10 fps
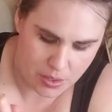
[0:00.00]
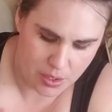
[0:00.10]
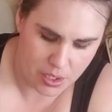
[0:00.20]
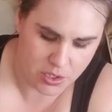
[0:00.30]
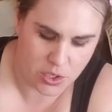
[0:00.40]

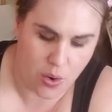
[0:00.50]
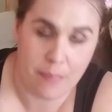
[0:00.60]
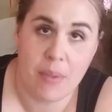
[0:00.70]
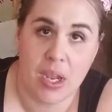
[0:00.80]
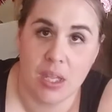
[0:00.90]
And so I'm
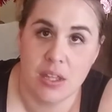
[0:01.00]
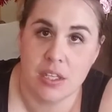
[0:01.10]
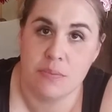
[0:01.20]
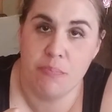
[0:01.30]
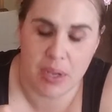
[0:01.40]
making this
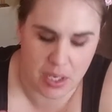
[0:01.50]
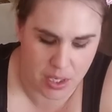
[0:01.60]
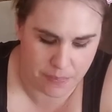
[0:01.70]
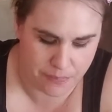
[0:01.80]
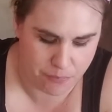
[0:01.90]

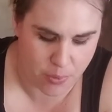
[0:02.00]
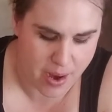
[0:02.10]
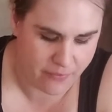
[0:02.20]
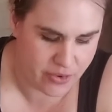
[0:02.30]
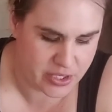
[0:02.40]
big
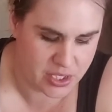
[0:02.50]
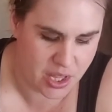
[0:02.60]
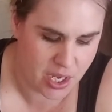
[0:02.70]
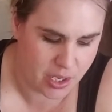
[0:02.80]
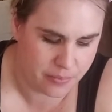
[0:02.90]
breakfast
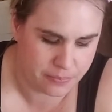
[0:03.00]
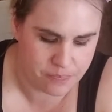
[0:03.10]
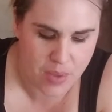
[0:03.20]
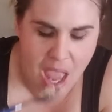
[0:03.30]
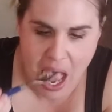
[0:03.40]
thing.
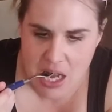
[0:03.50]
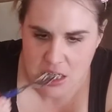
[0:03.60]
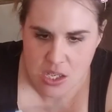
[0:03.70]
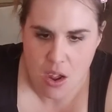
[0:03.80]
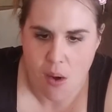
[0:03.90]

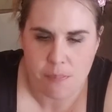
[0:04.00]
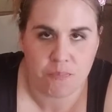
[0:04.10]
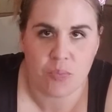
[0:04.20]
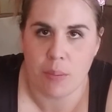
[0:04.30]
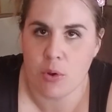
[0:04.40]

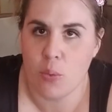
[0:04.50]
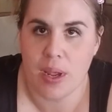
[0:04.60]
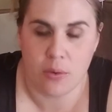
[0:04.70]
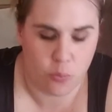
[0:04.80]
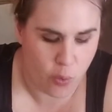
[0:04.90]
I'm going to
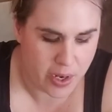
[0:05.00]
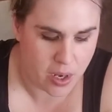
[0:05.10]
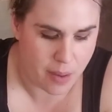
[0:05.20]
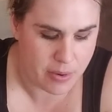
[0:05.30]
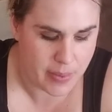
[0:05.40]

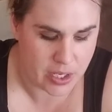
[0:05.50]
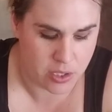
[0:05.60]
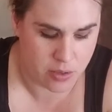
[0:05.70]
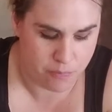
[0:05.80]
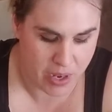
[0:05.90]
I'm going to make
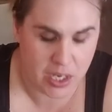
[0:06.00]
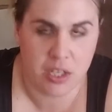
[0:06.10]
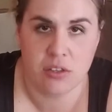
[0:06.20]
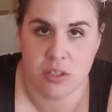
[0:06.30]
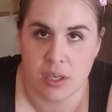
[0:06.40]

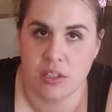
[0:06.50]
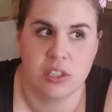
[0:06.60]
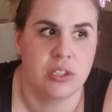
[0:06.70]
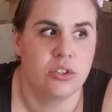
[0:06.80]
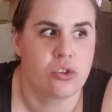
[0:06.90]
bacon,
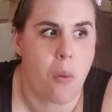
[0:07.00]
sausage,